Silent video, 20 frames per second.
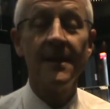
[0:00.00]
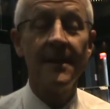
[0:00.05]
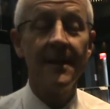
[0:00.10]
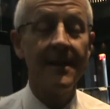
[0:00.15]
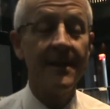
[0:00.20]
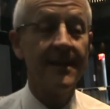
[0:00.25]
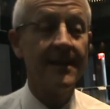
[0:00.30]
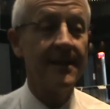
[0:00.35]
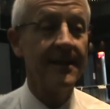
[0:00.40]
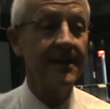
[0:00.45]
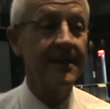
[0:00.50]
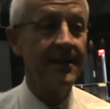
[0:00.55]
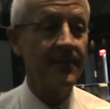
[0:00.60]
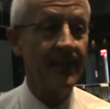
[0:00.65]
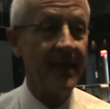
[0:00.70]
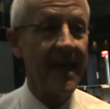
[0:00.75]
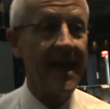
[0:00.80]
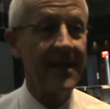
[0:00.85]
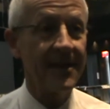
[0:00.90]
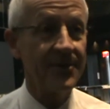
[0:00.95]
And then
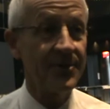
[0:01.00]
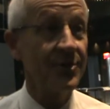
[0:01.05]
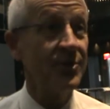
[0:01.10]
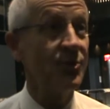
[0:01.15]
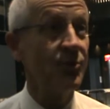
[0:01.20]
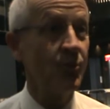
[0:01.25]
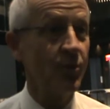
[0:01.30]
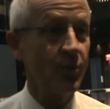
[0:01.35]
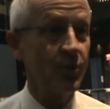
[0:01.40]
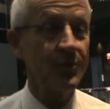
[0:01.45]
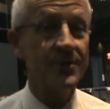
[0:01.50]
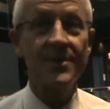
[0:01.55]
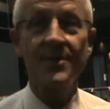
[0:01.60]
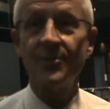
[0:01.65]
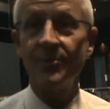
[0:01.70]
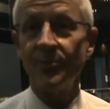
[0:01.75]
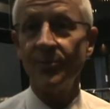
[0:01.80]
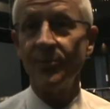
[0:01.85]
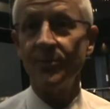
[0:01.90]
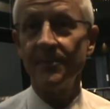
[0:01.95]
we added the new World
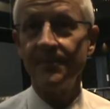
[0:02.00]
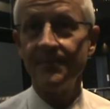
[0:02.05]
School.